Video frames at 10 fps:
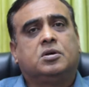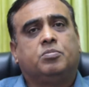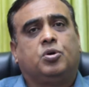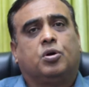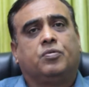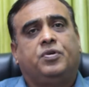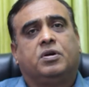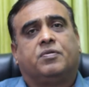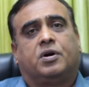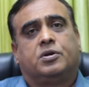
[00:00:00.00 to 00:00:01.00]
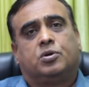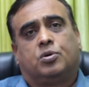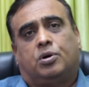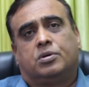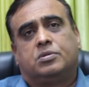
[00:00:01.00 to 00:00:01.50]
because we have
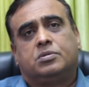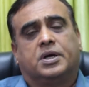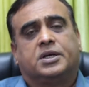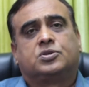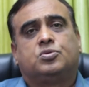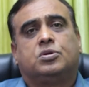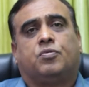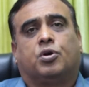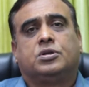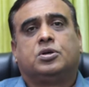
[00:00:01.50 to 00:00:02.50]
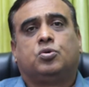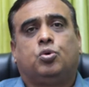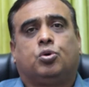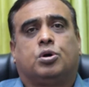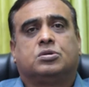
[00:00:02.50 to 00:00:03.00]
undergone as to what is the
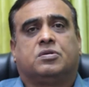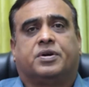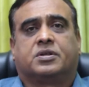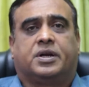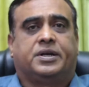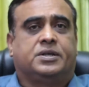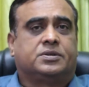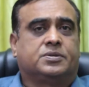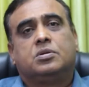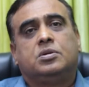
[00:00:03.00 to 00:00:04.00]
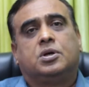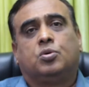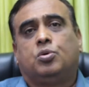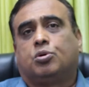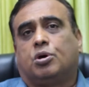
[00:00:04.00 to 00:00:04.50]
root cause of arthritis. The
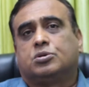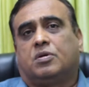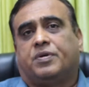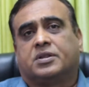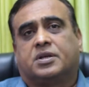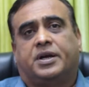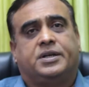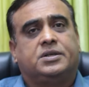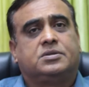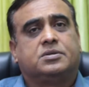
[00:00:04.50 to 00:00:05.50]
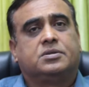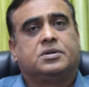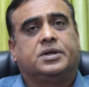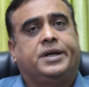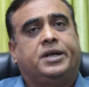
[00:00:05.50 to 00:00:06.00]
root cause of arthritis,
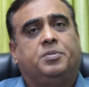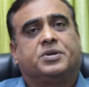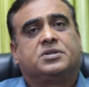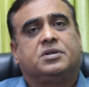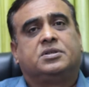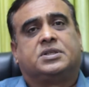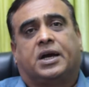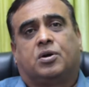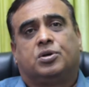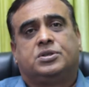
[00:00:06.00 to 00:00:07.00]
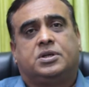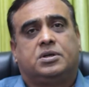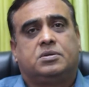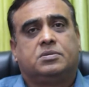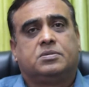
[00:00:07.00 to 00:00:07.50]
80% is
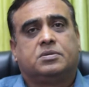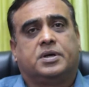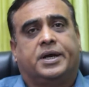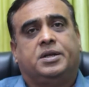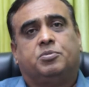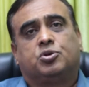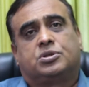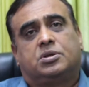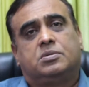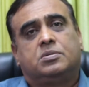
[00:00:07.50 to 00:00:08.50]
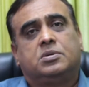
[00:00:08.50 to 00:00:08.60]
psychological and emotional,